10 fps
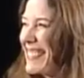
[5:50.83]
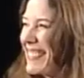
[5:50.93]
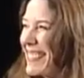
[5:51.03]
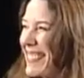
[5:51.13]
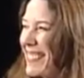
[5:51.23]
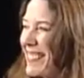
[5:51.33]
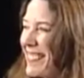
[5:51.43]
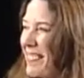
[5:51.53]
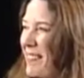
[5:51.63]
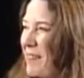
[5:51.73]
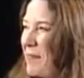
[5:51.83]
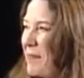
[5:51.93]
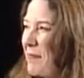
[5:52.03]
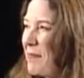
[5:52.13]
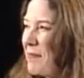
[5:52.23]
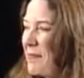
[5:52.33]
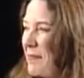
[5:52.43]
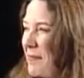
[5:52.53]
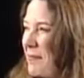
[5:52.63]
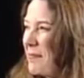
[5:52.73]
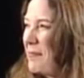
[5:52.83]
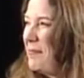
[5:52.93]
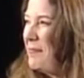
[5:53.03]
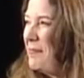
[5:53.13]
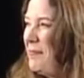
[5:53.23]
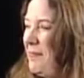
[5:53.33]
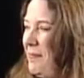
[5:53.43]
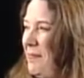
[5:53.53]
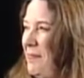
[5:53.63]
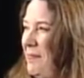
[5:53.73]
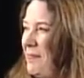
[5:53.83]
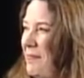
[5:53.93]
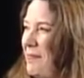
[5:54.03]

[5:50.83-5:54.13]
This person isn't speaking.